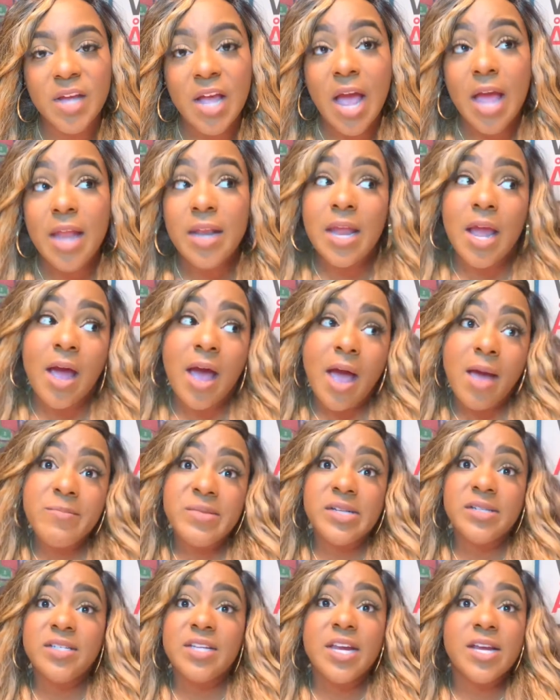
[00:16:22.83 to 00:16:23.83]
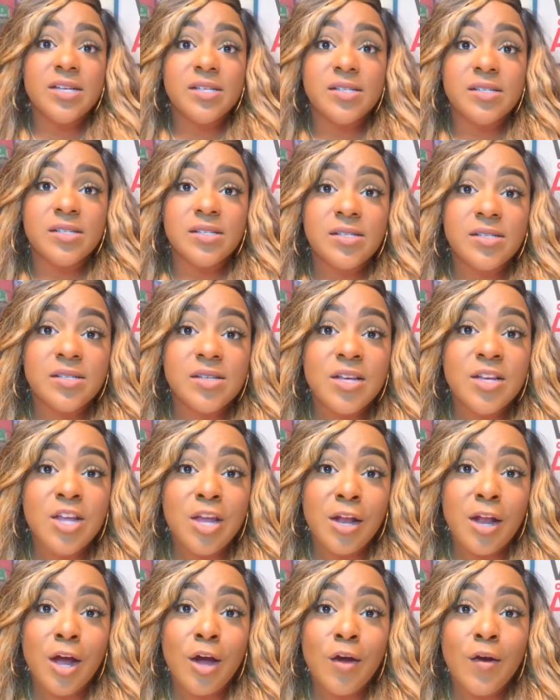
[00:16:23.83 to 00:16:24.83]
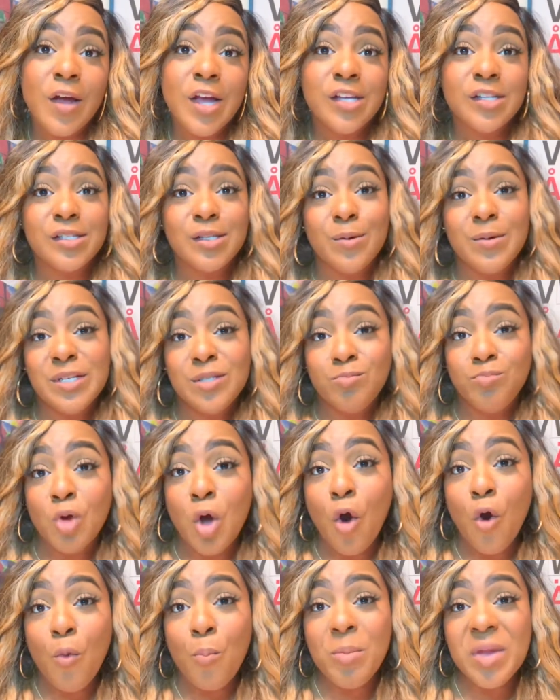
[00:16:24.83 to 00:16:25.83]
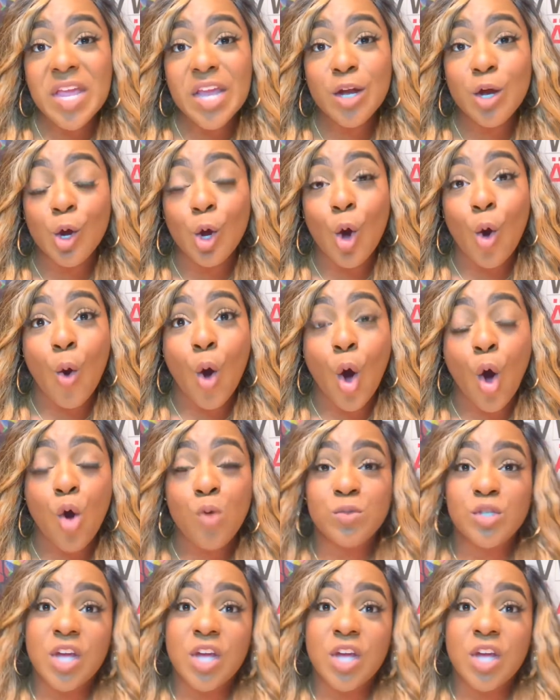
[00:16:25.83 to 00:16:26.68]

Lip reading: Now, I'm in Texas, you know, so it's go big or go home.